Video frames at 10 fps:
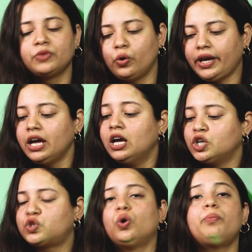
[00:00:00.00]
Okay,
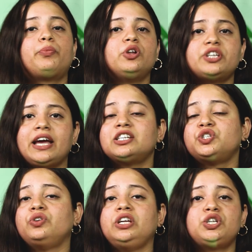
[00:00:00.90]
so projects,
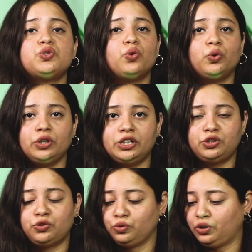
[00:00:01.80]
you need to go
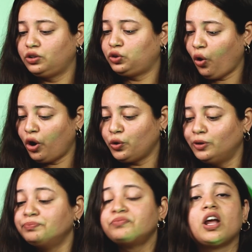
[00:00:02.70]
it through thorough,